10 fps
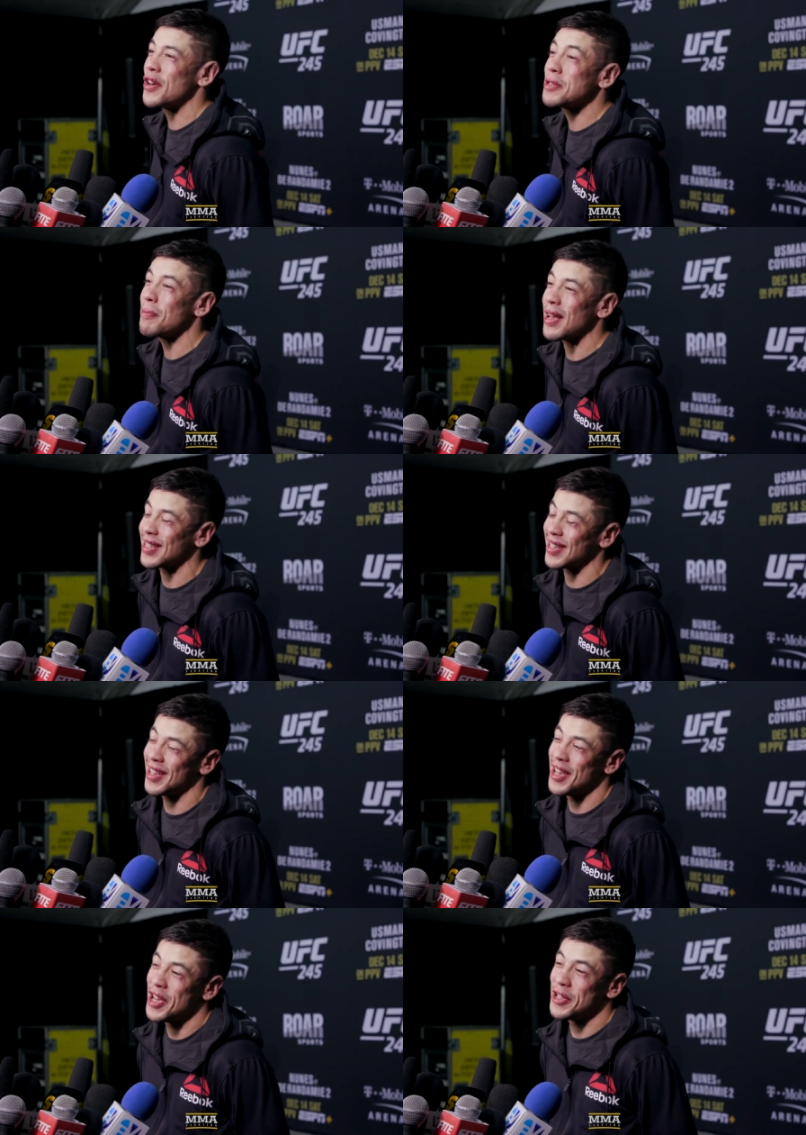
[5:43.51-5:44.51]
Christmas,
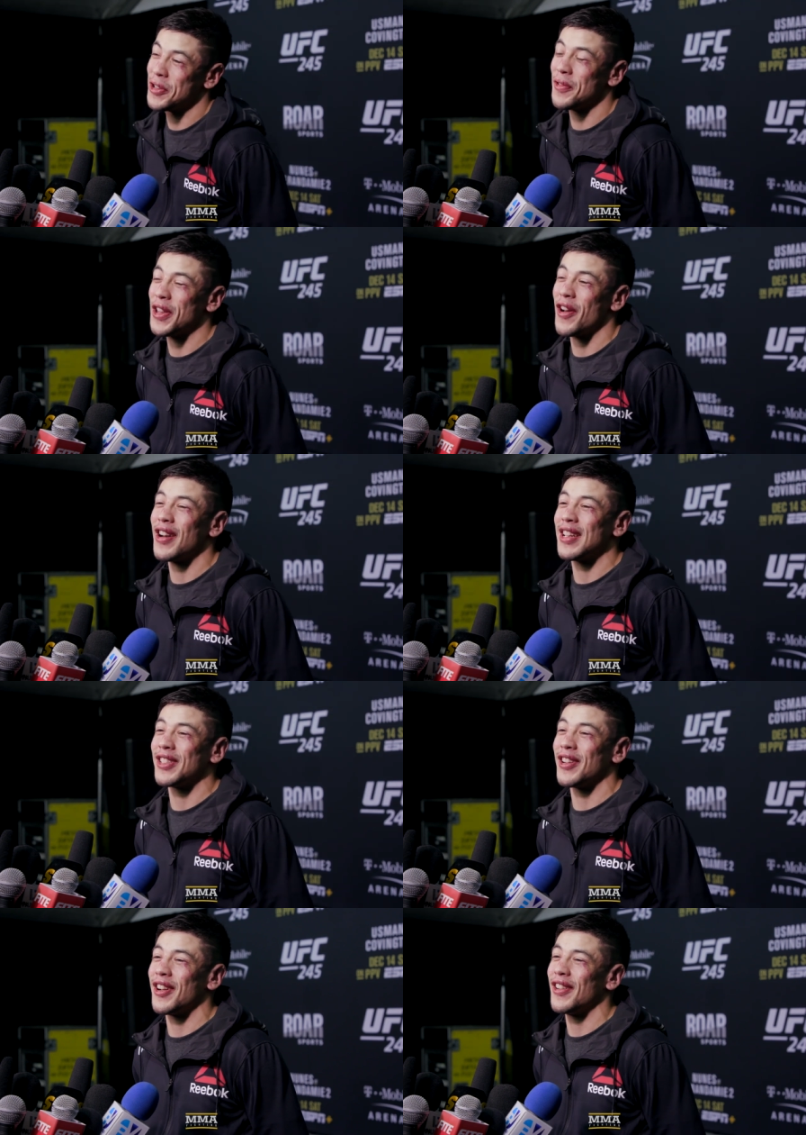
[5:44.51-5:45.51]
to be
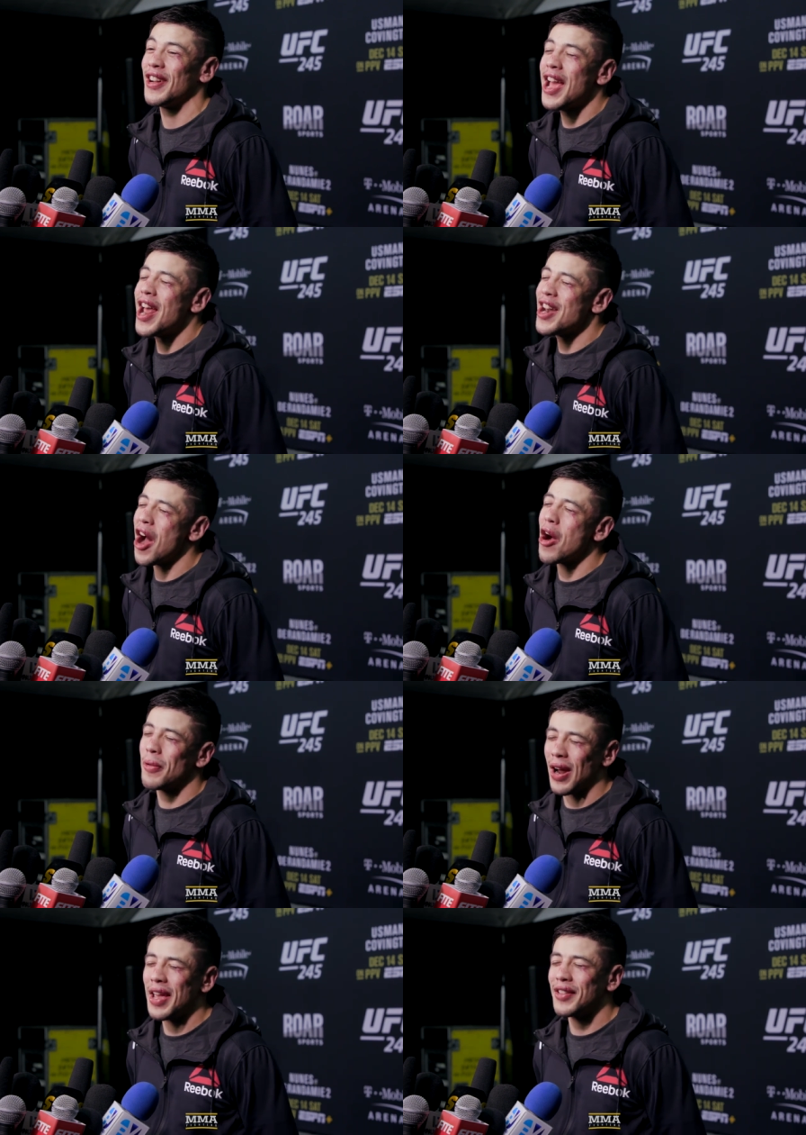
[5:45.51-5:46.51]
honest, you know. No,
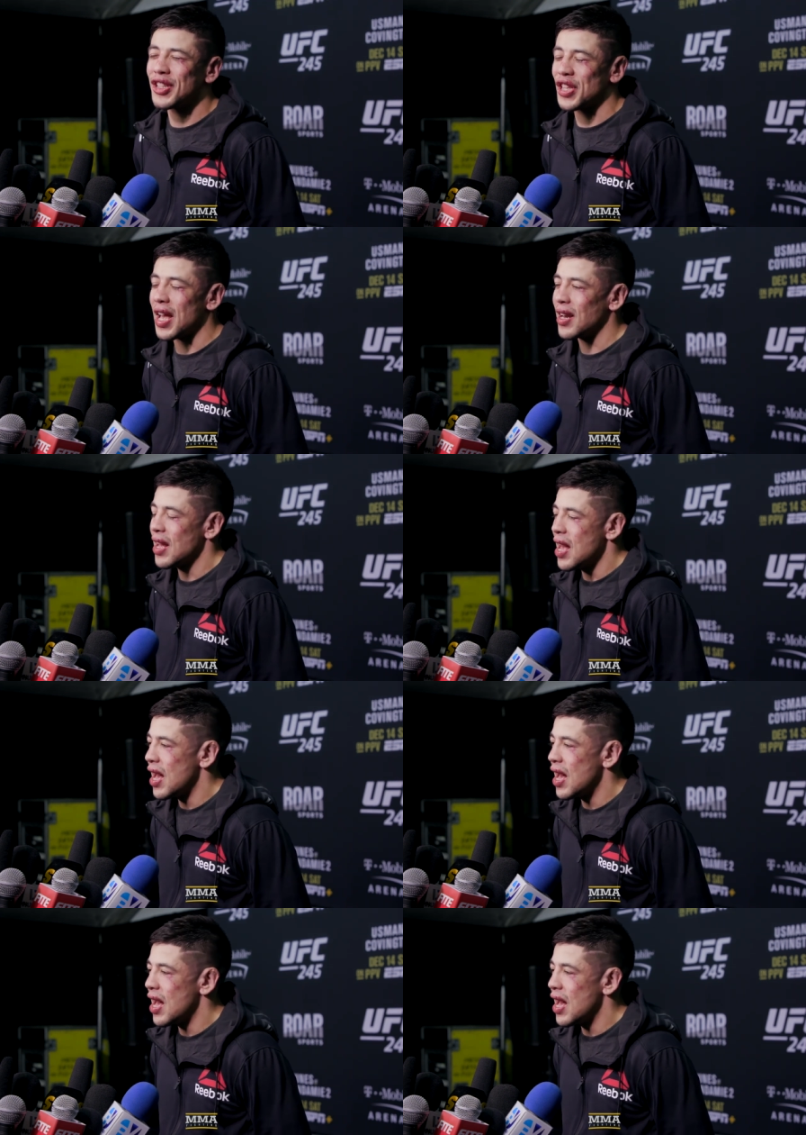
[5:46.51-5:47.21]
but I understand.